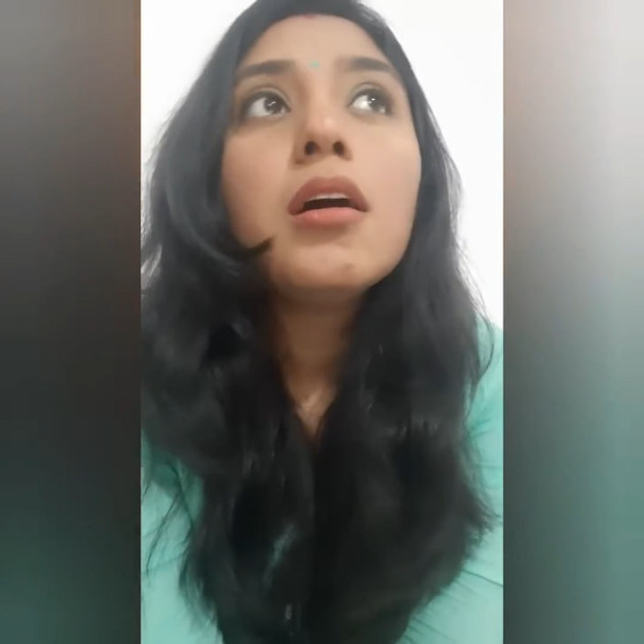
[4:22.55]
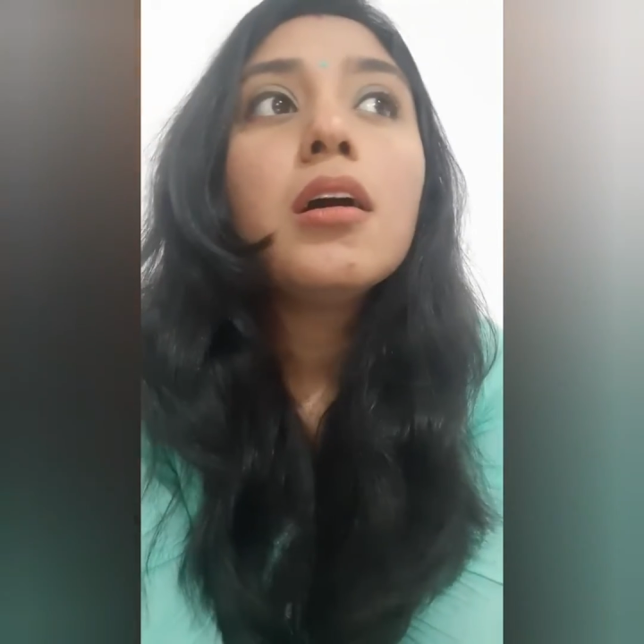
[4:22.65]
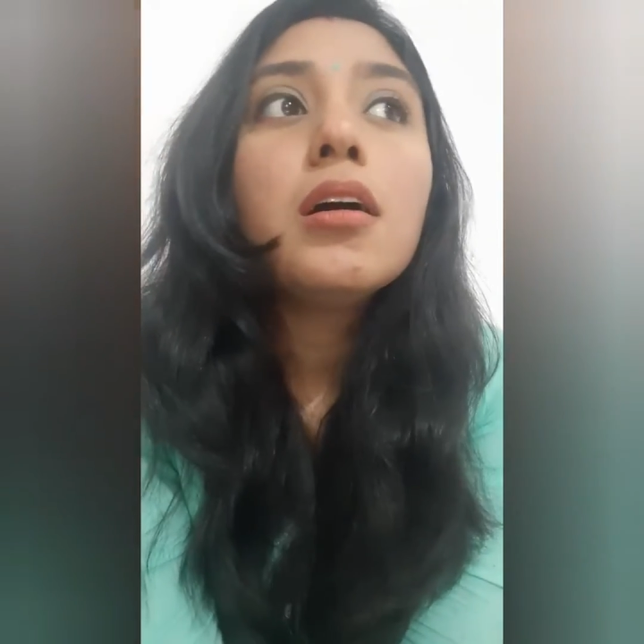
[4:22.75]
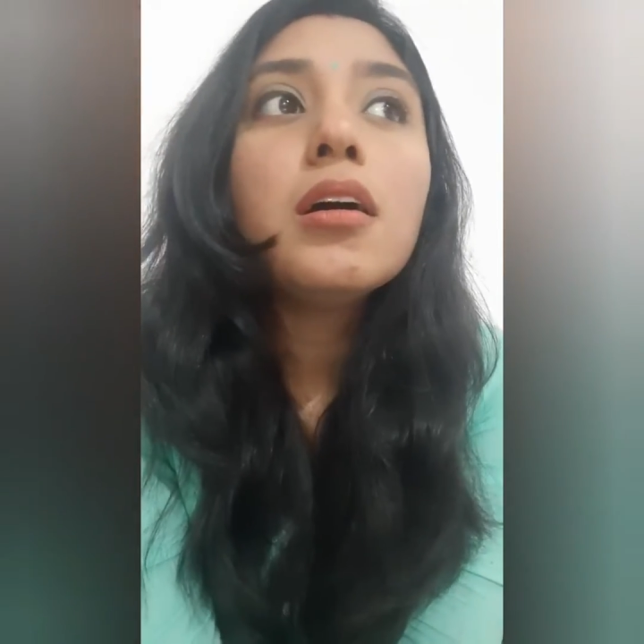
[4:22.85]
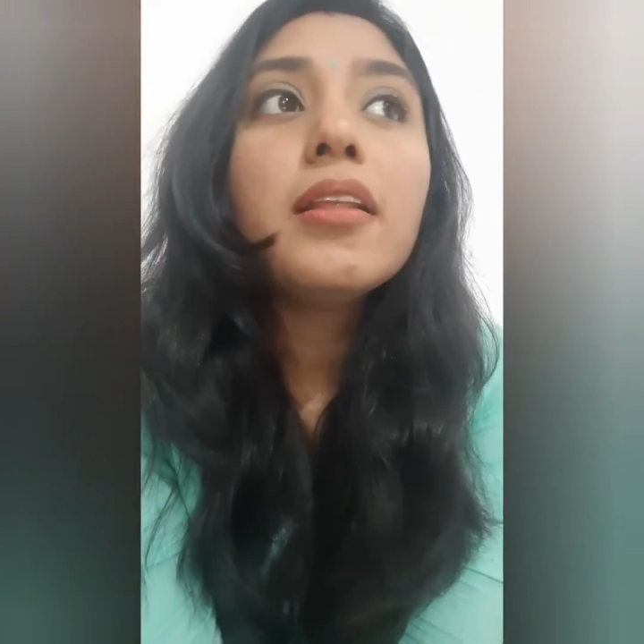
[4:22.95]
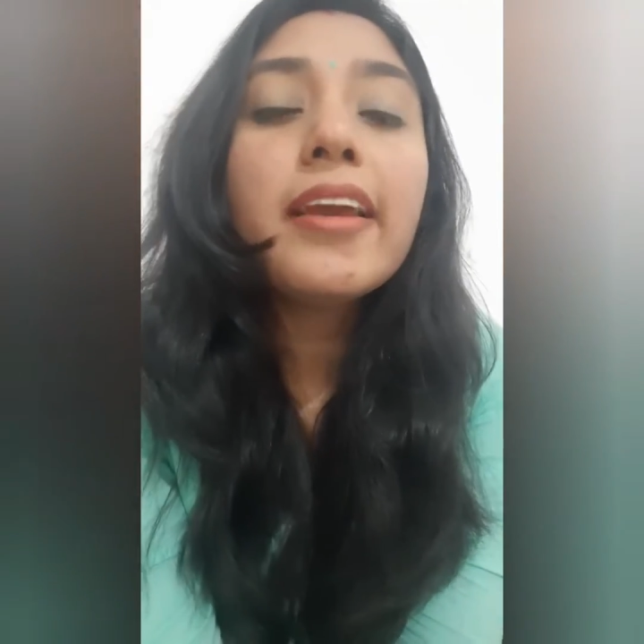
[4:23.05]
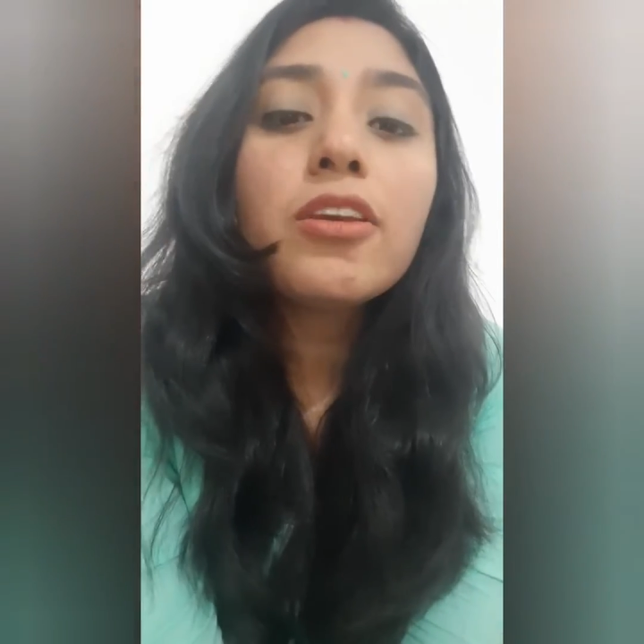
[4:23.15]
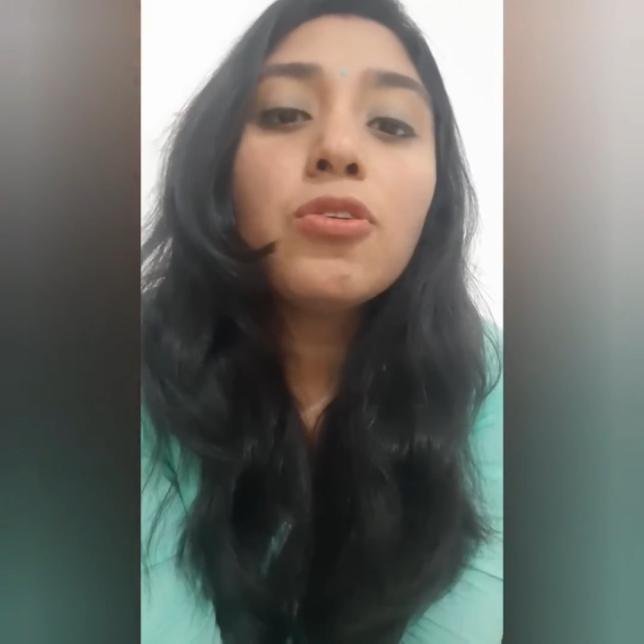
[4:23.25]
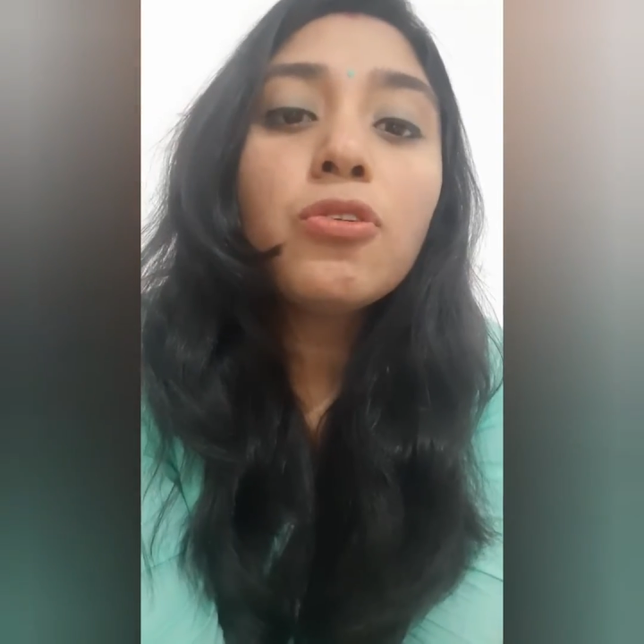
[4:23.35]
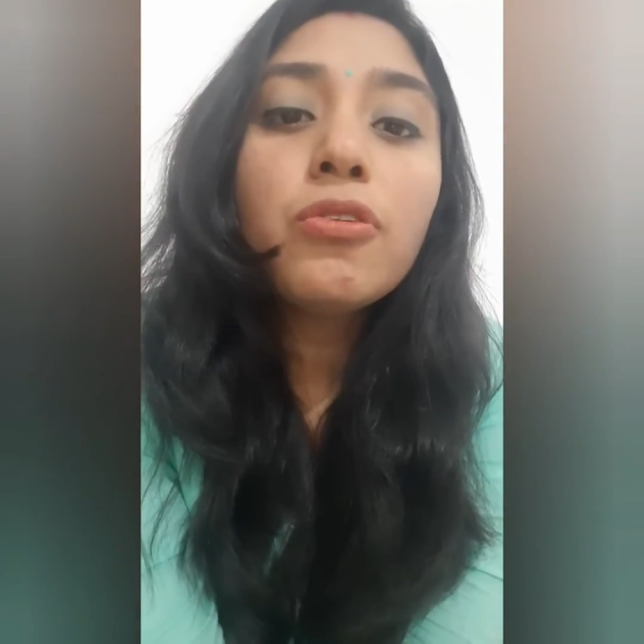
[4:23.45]
like
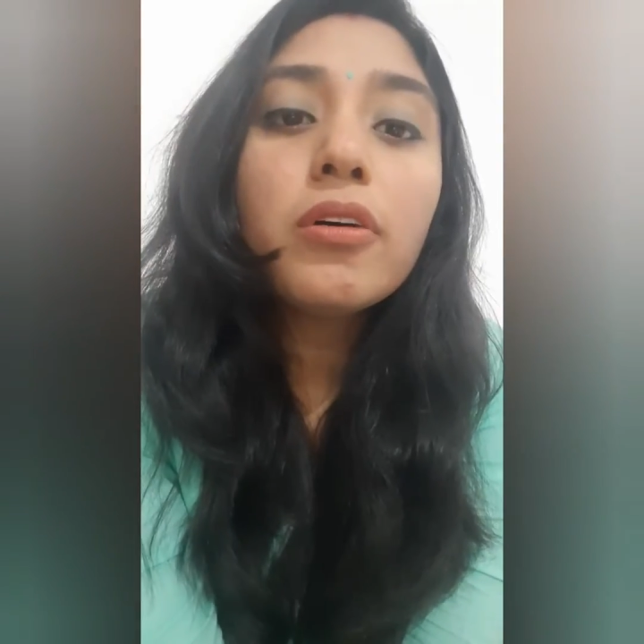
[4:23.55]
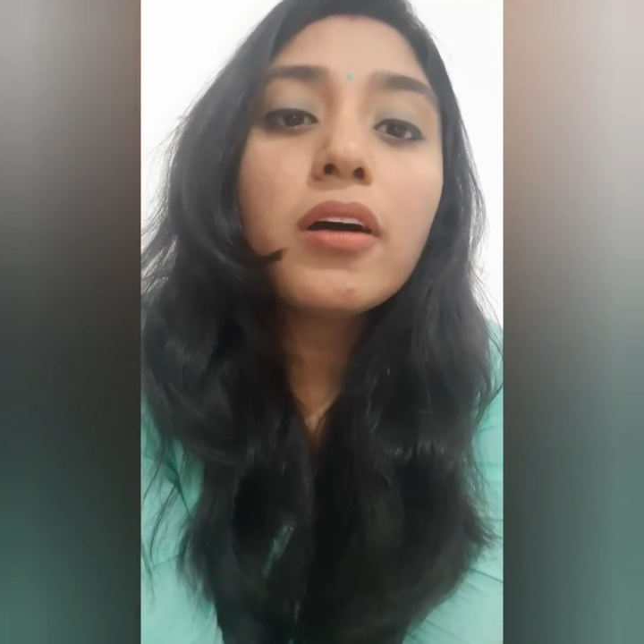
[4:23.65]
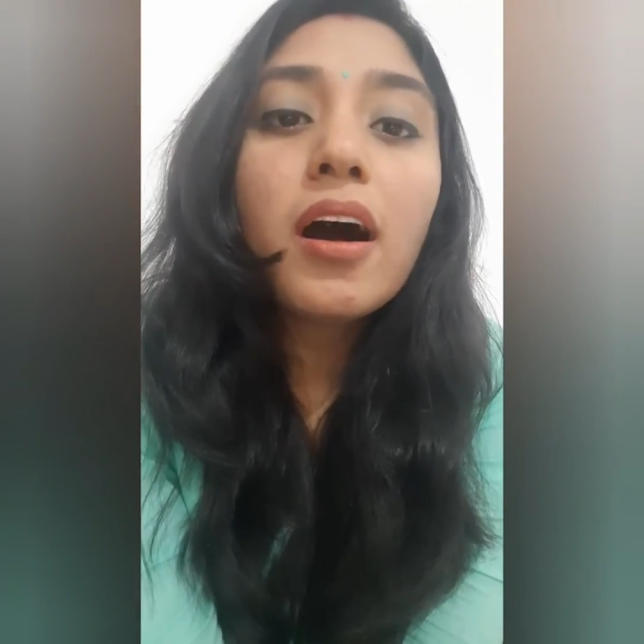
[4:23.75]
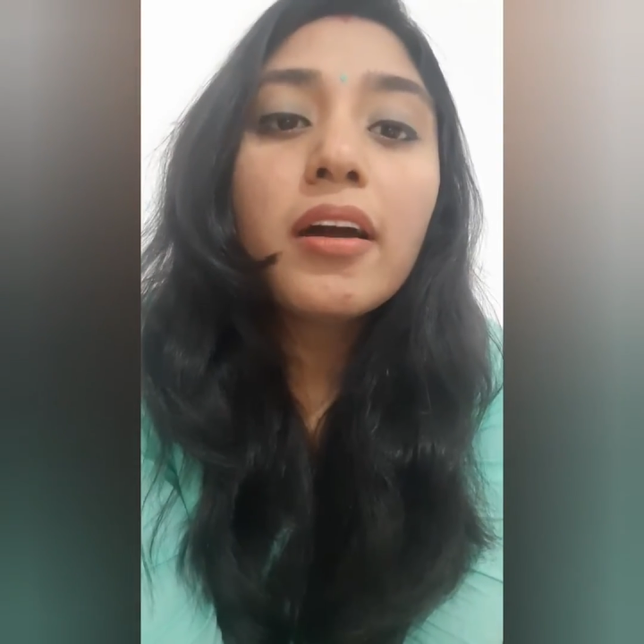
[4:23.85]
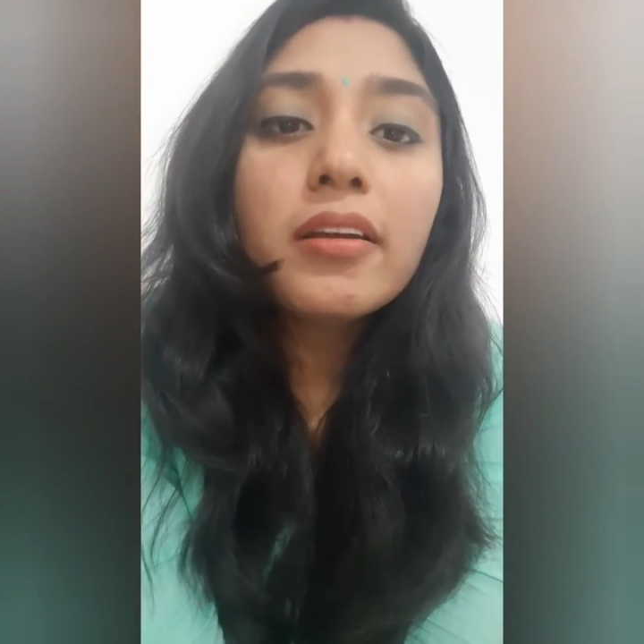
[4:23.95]
you are